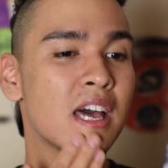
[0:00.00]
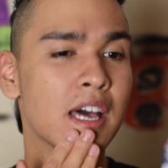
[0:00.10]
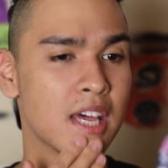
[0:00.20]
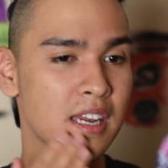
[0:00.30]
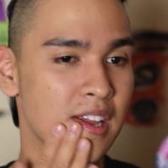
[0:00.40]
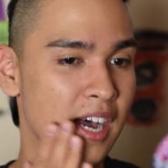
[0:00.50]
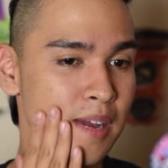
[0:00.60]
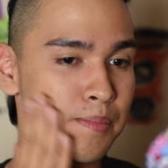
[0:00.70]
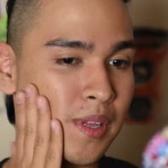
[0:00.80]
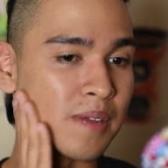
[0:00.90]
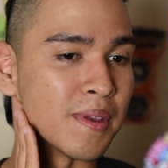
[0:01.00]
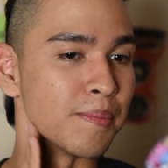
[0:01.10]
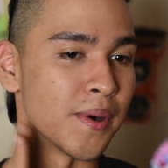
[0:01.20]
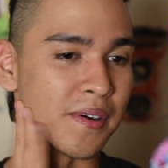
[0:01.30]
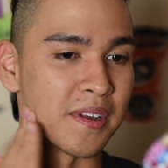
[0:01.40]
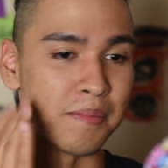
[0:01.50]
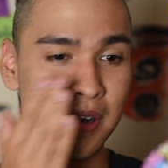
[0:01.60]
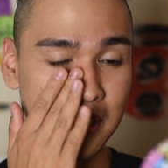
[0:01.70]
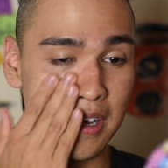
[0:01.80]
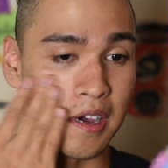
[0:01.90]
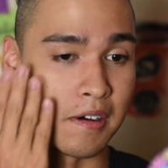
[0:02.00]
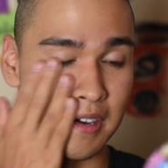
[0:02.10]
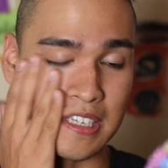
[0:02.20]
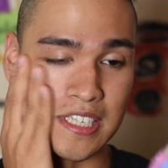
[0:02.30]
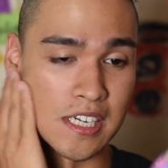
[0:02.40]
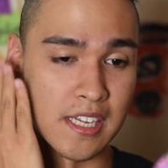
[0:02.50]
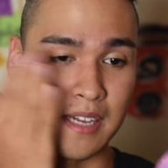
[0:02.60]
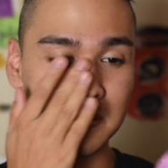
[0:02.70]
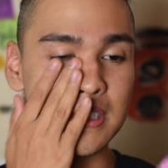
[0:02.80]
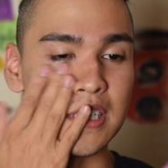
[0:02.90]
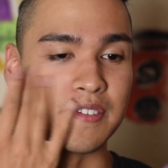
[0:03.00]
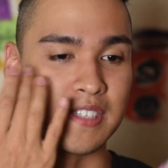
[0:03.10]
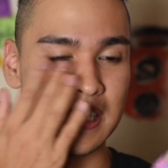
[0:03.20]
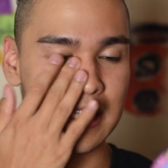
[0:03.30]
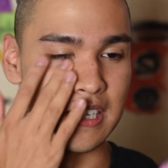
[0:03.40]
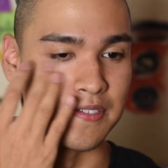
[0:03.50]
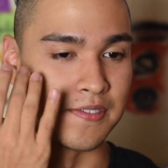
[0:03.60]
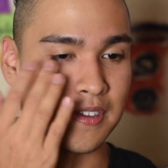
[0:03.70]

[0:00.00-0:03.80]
And I'm blaming Pokemon Go because that game is too addictive.